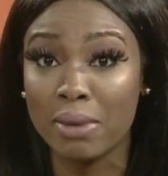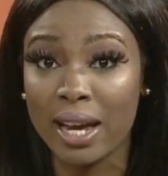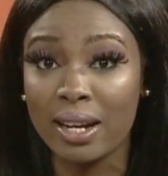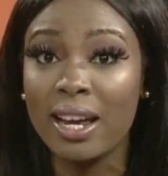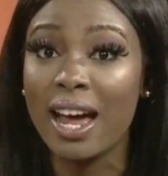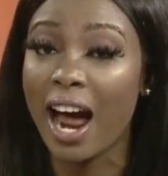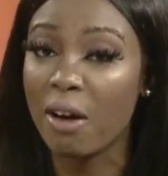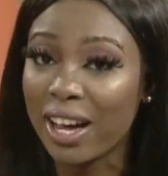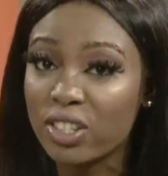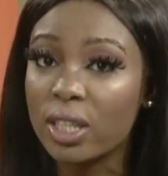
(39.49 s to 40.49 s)
men
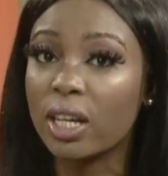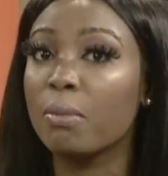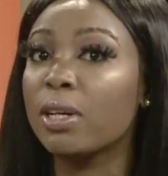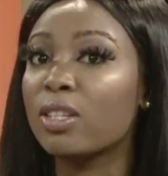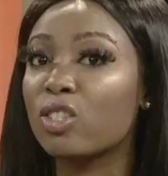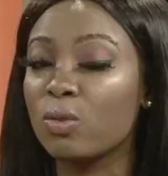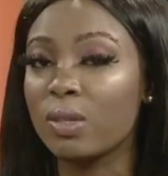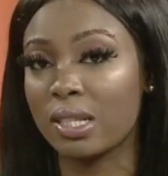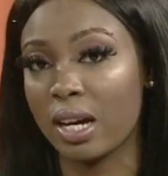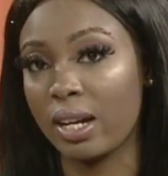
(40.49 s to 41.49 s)
have actually committed
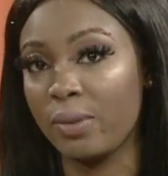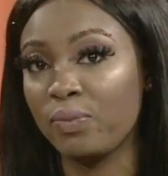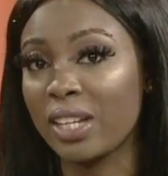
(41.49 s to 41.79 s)
suicide.